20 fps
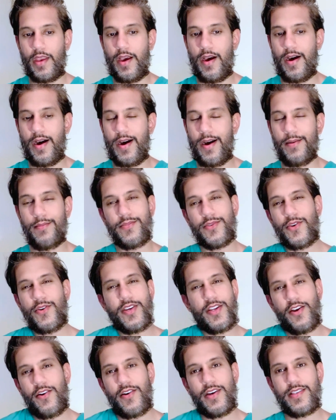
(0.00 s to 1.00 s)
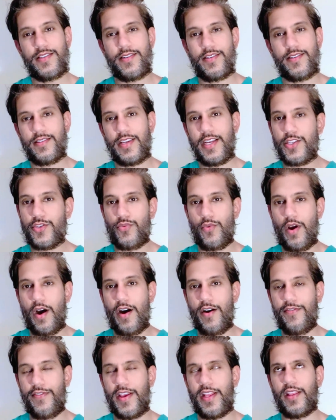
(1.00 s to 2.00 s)
So, you know, it's
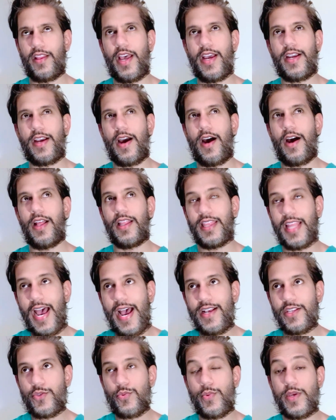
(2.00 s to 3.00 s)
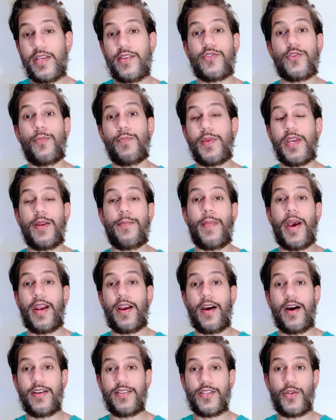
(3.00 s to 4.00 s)
rough. And like last week, so me and my
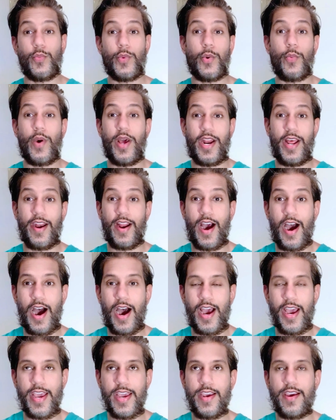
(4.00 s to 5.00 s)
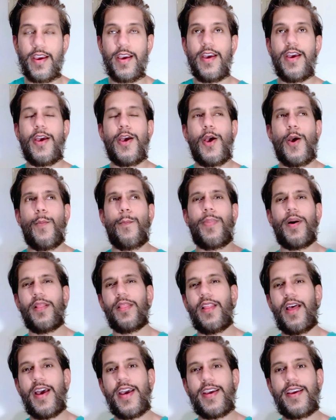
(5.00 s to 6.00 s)
cousin, we went on a hike, but
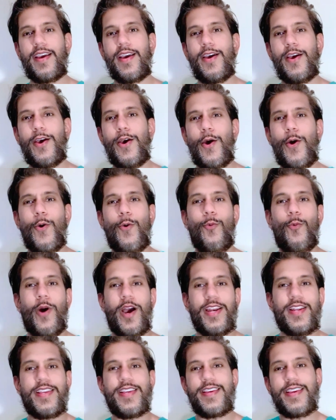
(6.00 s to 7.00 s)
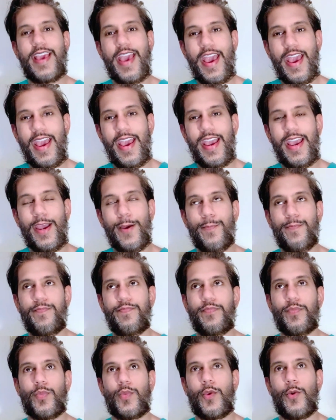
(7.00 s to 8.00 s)
like when he
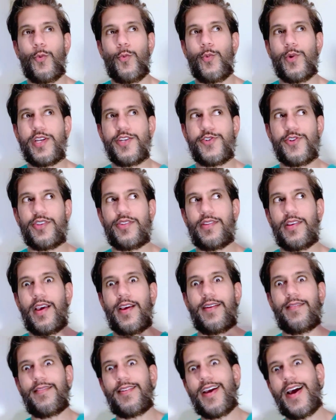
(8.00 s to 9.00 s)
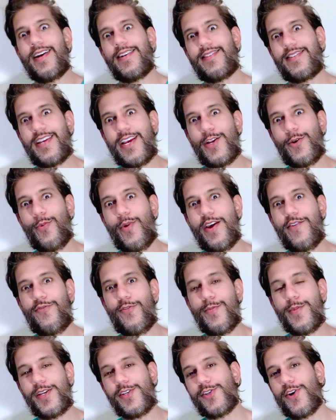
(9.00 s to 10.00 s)
came, we just like kind of stayed away
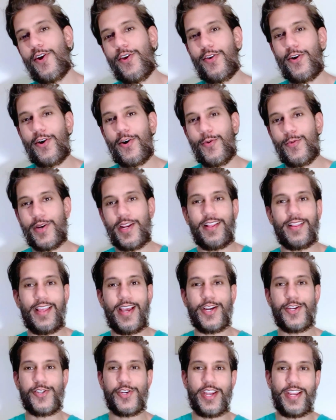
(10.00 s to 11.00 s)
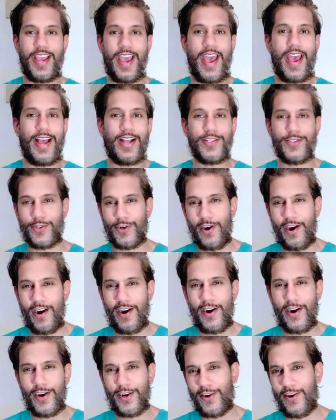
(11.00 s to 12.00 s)
from each other. We didn't like shake hands or
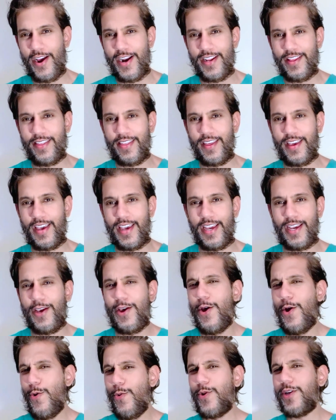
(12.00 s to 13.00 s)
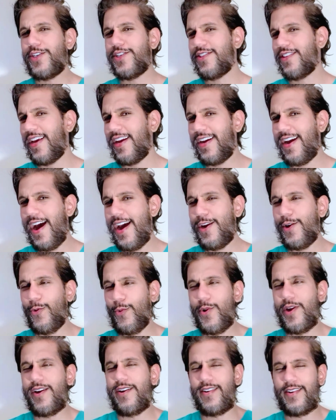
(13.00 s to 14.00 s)
hug or anything, which is like kind of
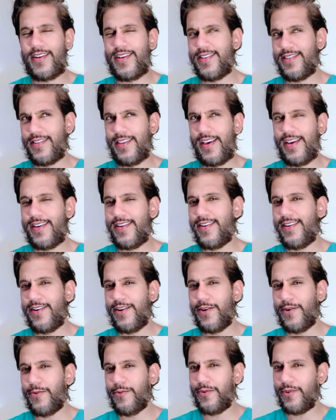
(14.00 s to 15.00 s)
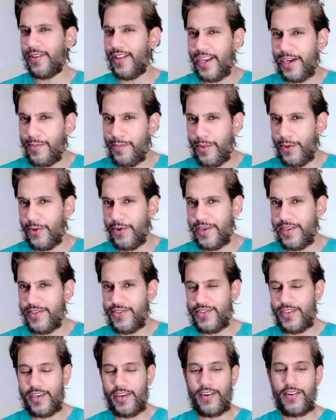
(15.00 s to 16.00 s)
weird because like, you know, we're like
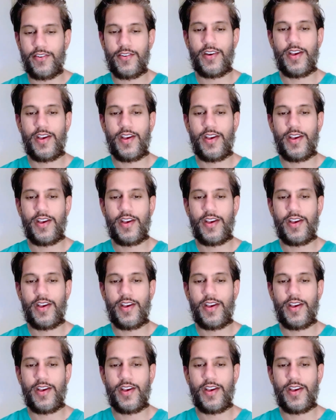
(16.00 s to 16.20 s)
boys, you know.